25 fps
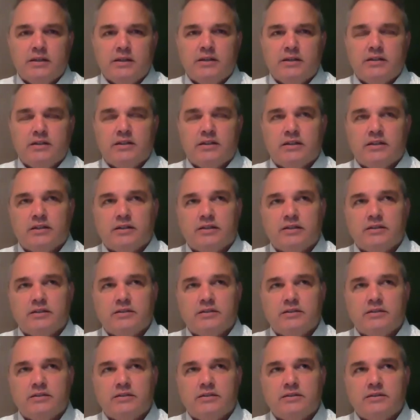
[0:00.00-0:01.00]
Oh,
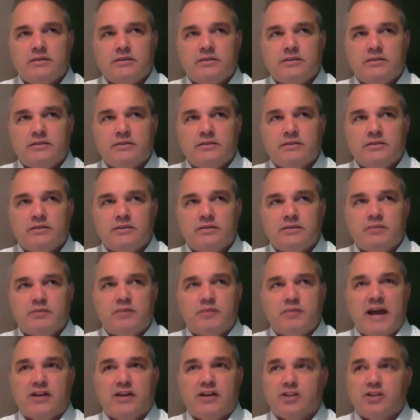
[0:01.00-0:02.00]
some
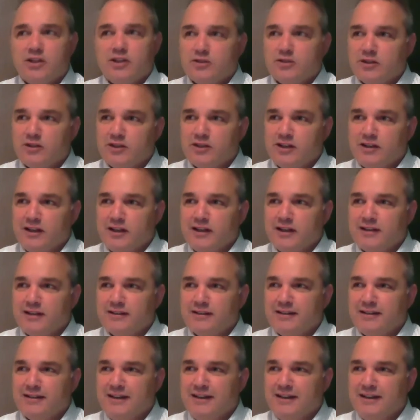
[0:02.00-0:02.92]
Spanish kids are listening to this.